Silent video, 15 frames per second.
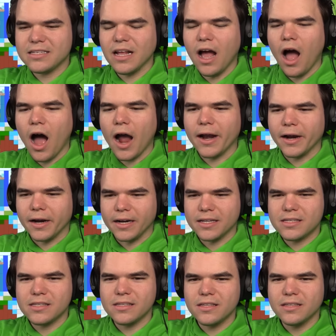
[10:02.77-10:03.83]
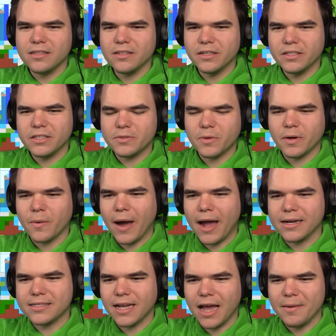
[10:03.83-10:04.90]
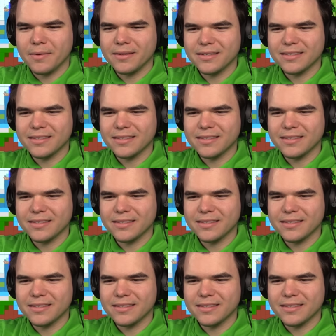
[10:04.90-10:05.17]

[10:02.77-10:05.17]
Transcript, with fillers: It's not harder. Yeah, blow it up. Blow it just it up, requires blow it